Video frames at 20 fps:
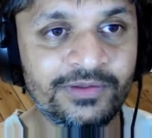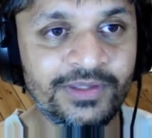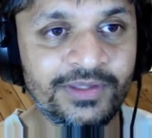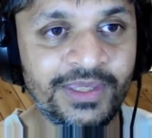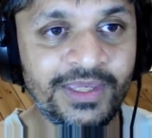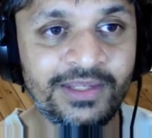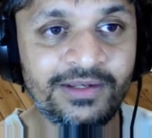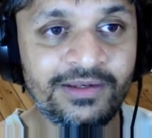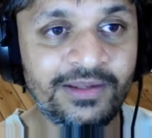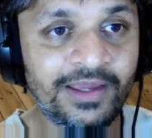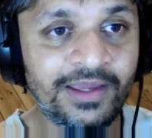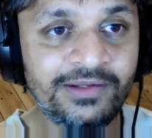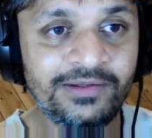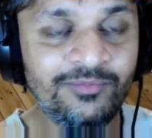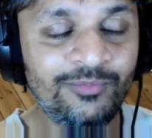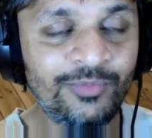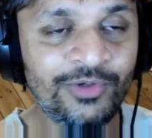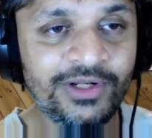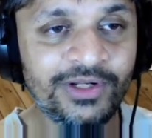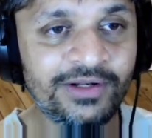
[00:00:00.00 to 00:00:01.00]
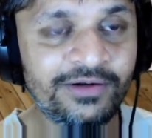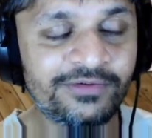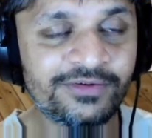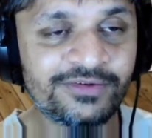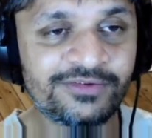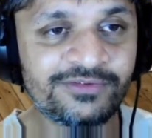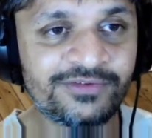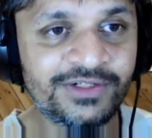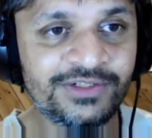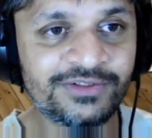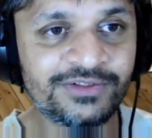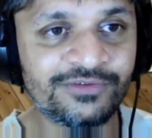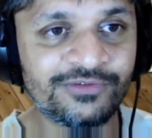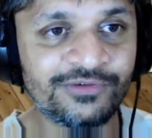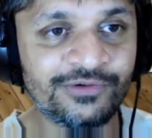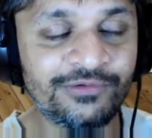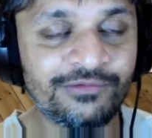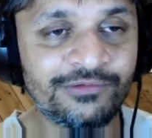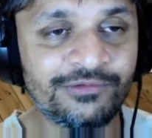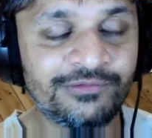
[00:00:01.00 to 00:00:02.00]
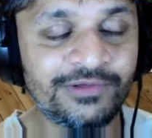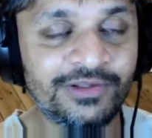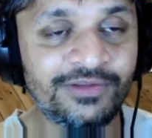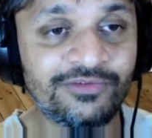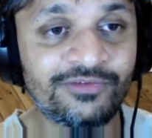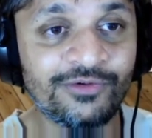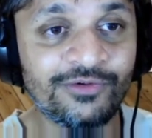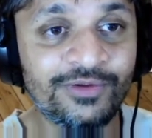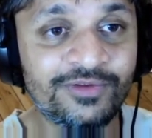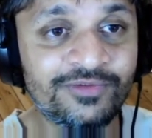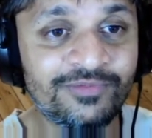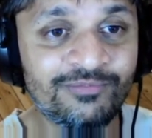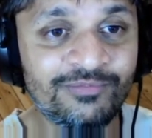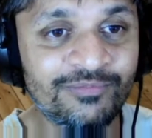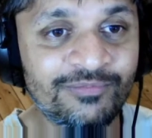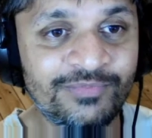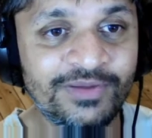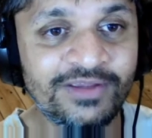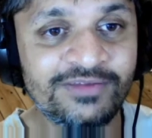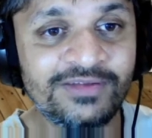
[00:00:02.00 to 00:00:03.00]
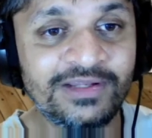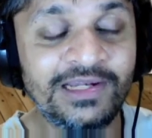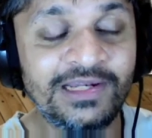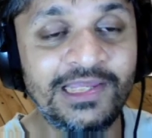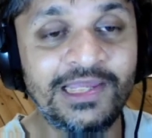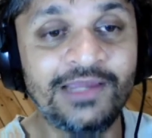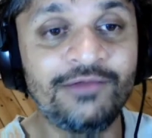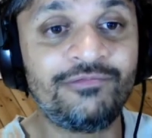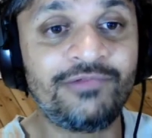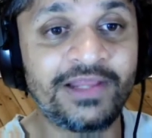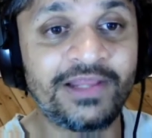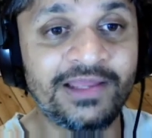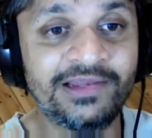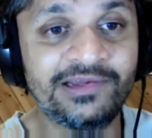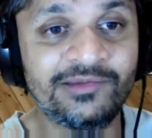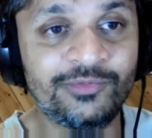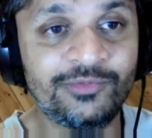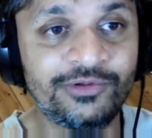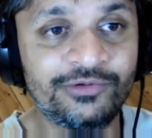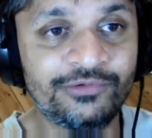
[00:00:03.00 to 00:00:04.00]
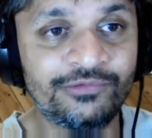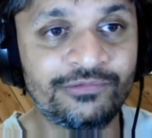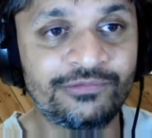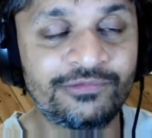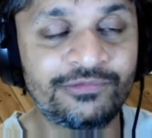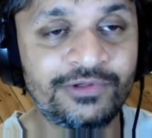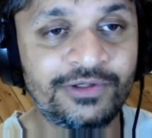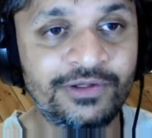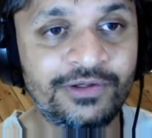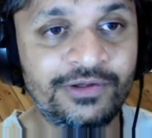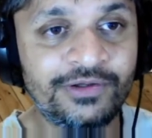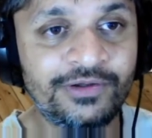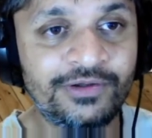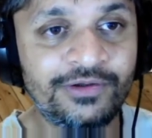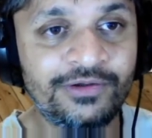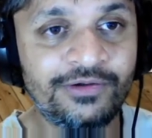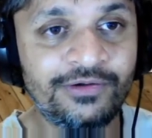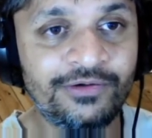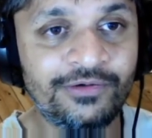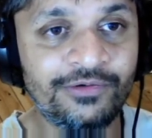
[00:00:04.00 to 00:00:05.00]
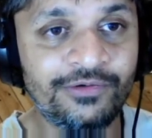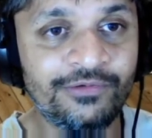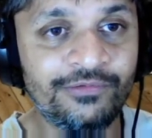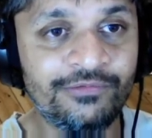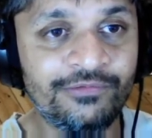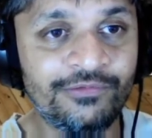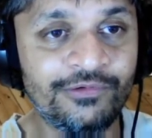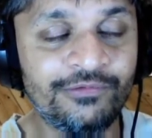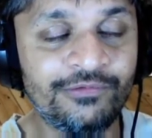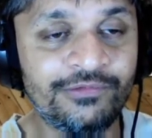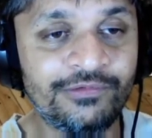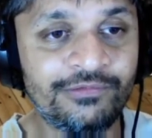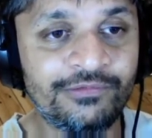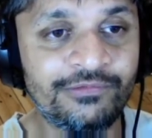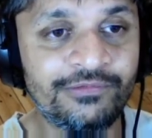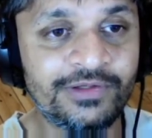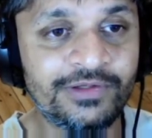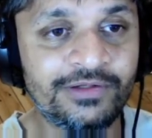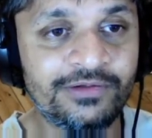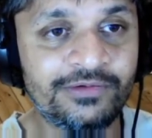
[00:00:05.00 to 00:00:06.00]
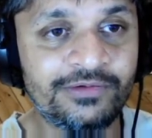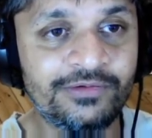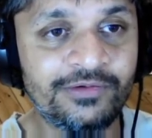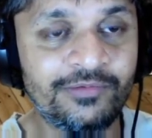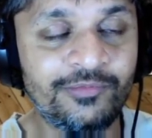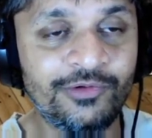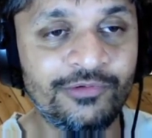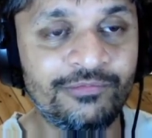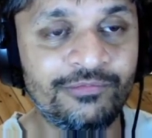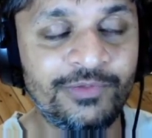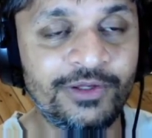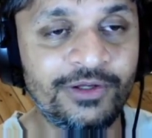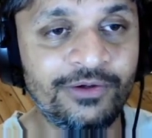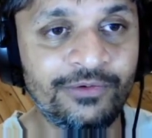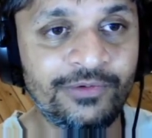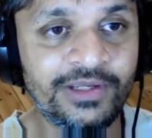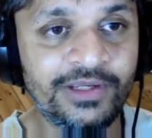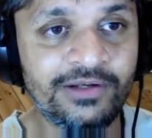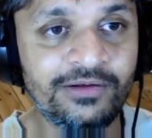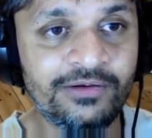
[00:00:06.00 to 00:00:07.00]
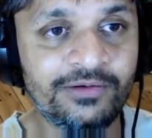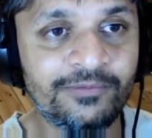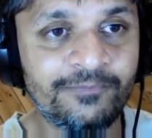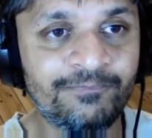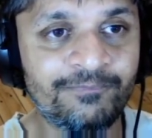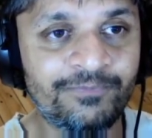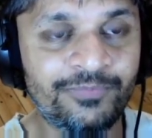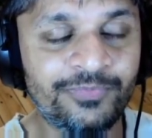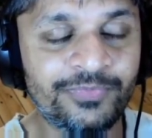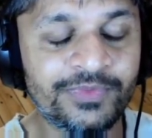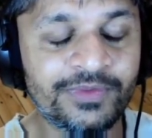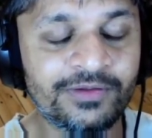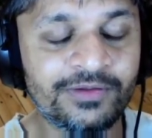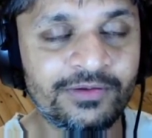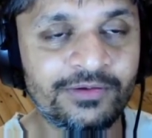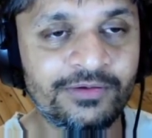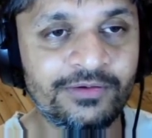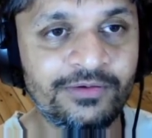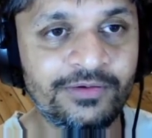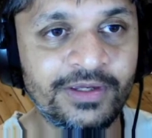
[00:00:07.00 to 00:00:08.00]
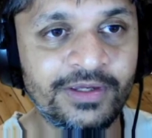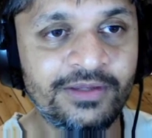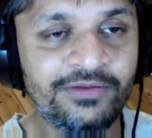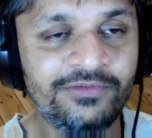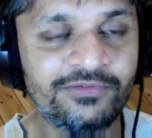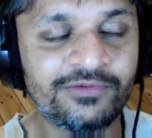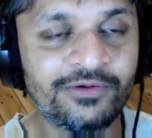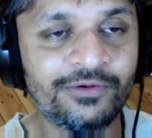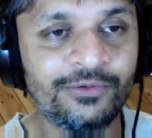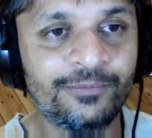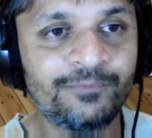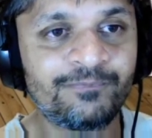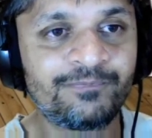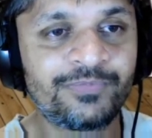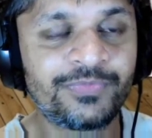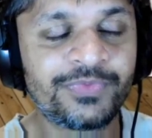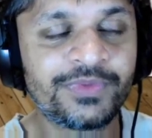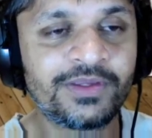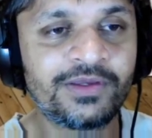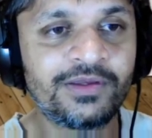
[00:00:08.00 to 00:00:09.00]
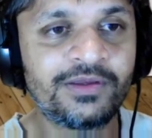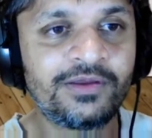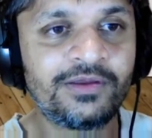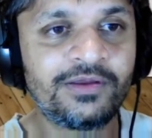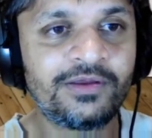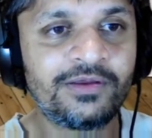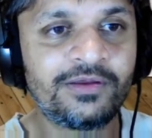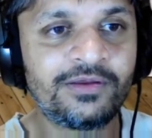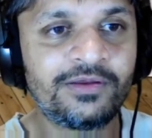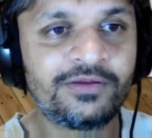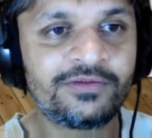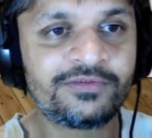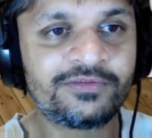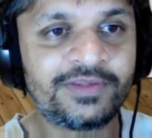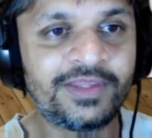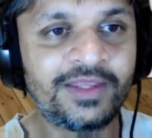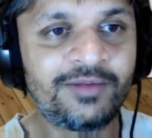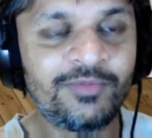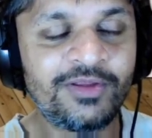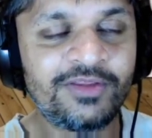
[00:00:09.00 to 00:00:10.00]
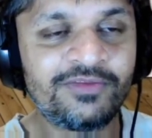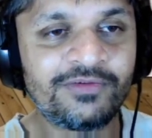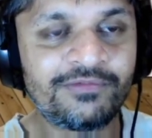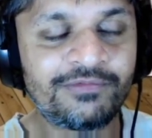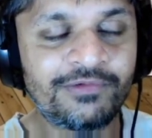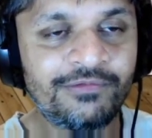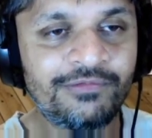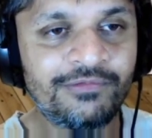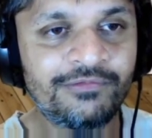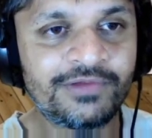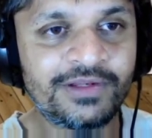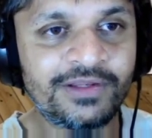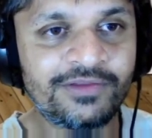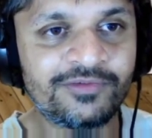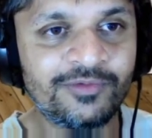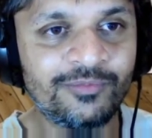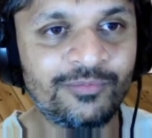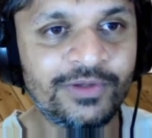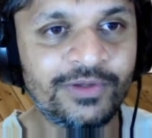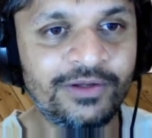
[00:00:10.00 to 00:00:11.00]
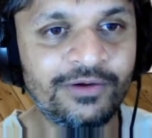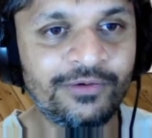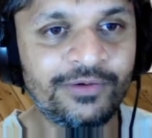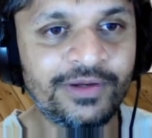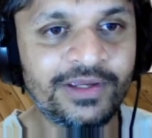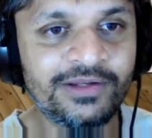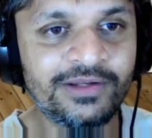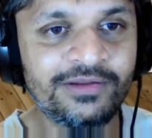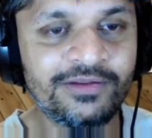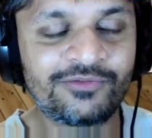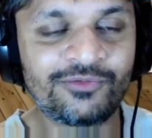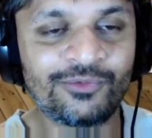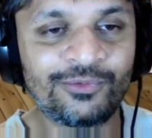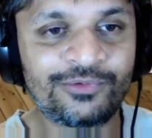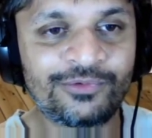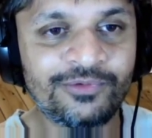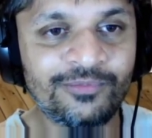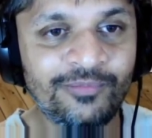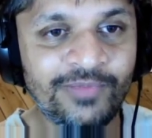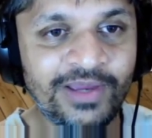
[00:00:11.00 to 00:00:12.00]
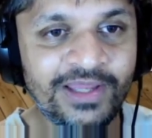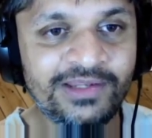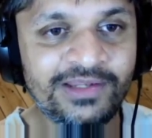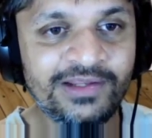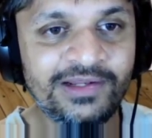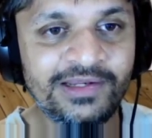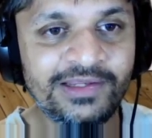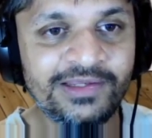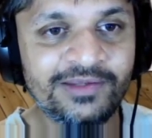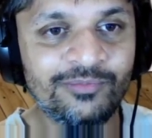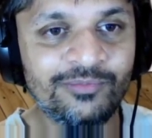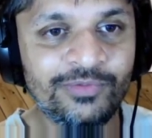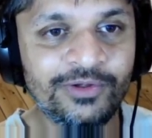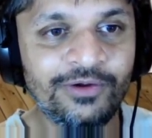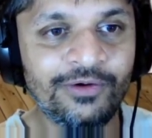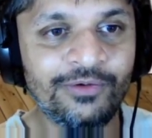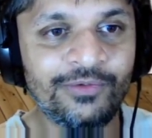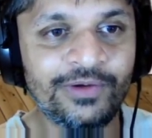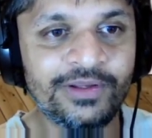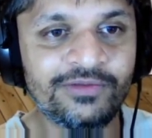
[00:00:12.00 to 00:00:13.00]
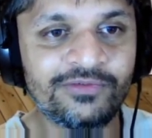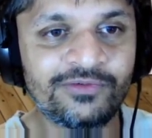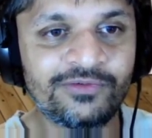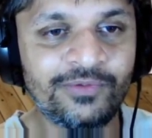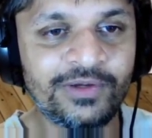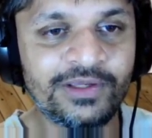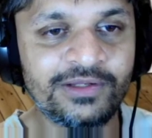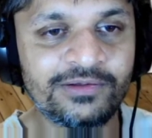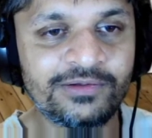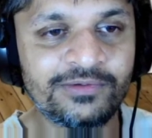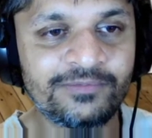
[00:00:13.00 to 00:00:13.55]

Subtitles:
And I didn't put any restrictions on f of n, so it's basically every element of f of n, of big O n. Okay, so that means if f of n is in big O n, it's automatically in big O n squared.